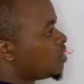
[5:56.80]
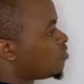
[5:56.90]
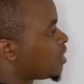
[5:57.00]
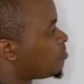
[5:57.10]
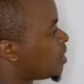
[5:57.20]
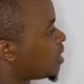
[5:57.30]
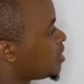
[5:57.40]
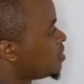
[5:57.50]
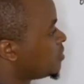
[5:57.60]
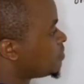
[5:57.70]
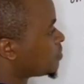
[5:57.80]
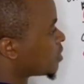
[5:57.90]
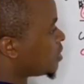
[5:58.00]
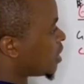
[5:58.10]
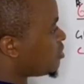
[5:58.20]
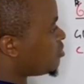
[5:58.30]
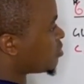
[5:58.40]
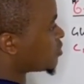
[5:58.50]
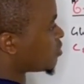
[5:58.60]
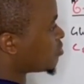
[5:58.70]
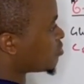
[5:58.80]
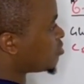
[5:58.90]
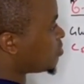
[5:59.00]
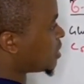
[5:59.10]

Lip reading: whereby the hydroxyl group